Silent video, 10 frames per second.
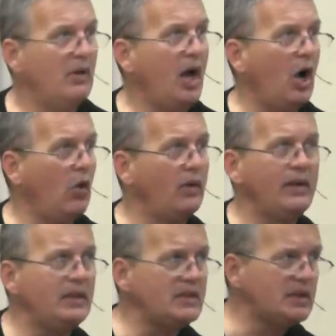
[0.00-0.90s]

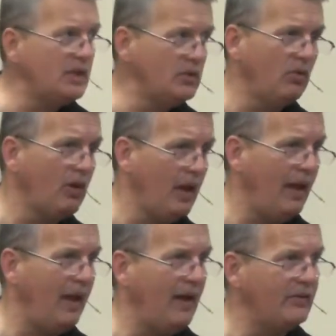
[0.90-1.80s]
Holiness in your
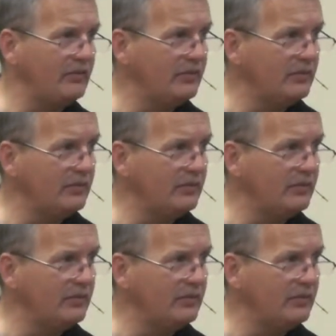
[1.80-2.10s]
life.